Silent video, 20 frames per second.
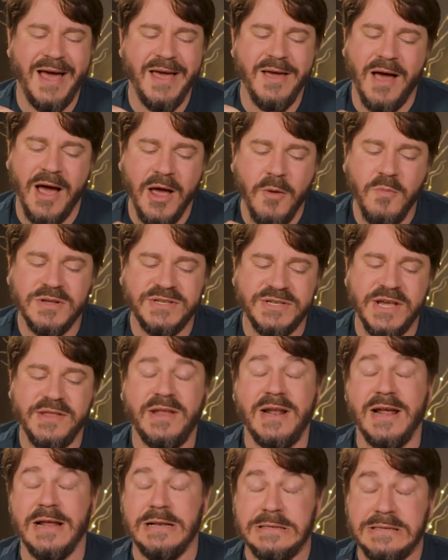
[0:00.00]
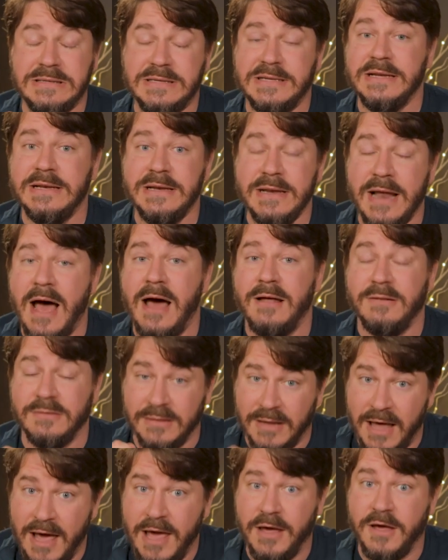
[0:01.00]
I would say that I did not
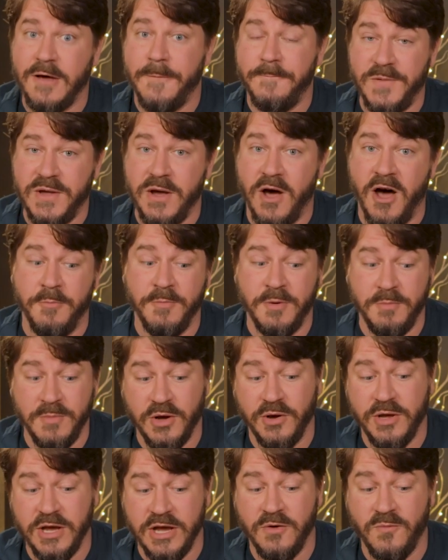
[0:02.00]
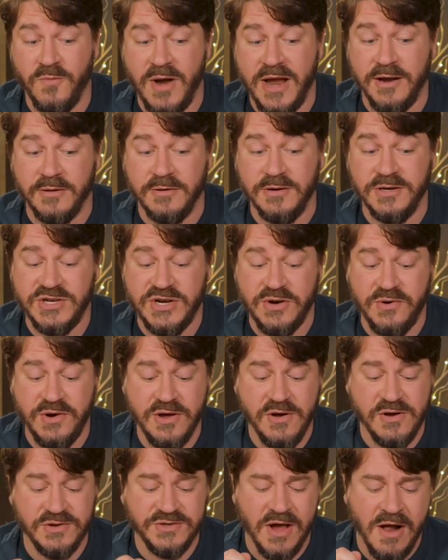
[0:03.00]
like the almond milk in regular
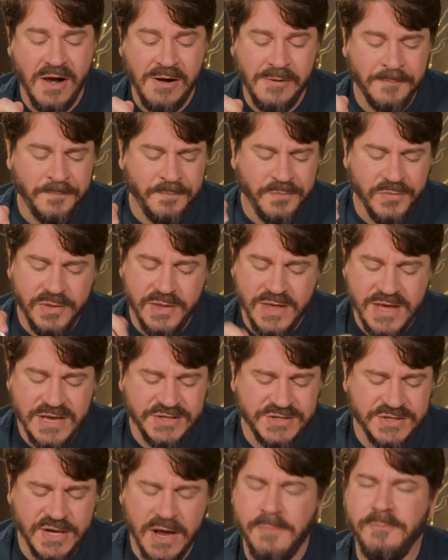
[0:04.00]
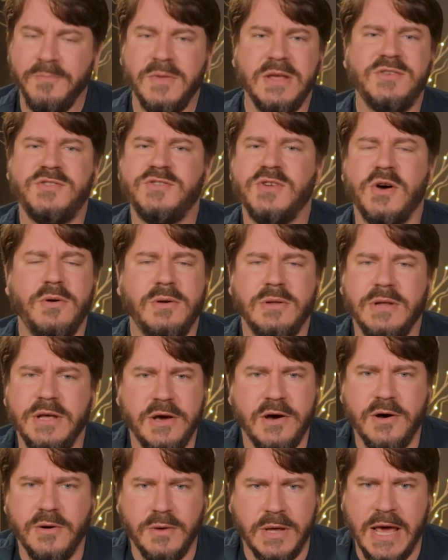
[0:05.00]
Cheerios. This is
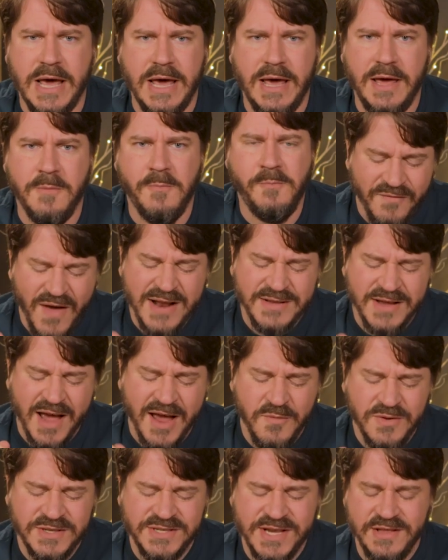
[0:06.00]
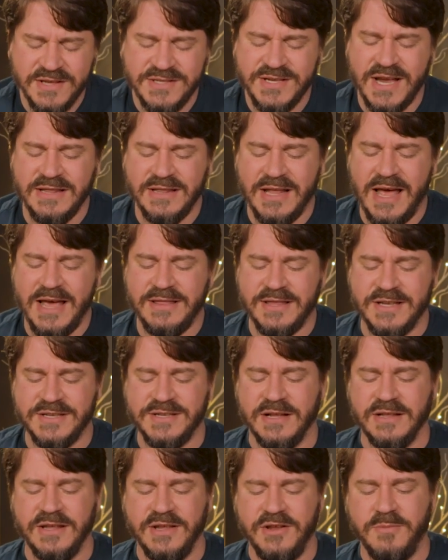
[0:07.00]
totally okay. In fact, I would say I like this
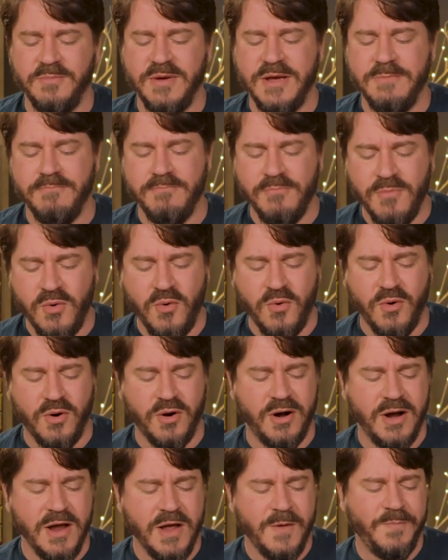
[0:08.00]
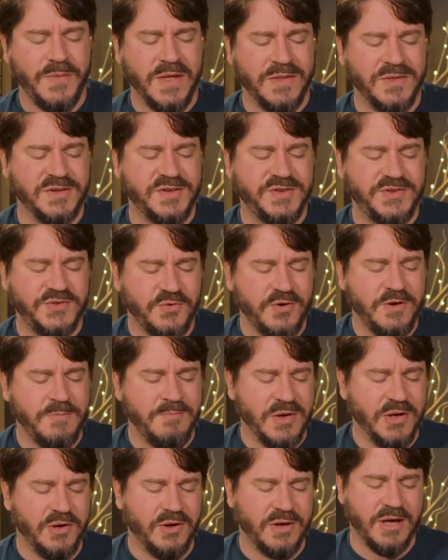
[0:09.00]
a little bit more than the soy
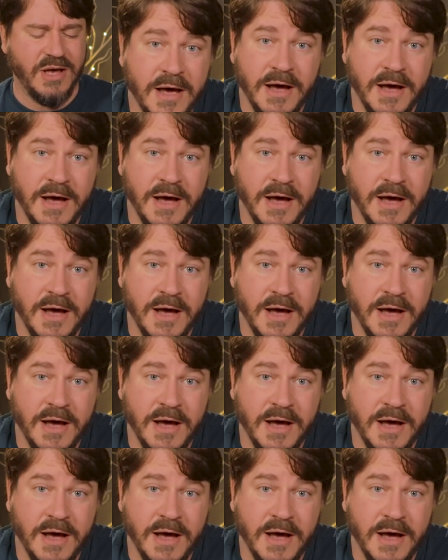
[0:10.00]
milk.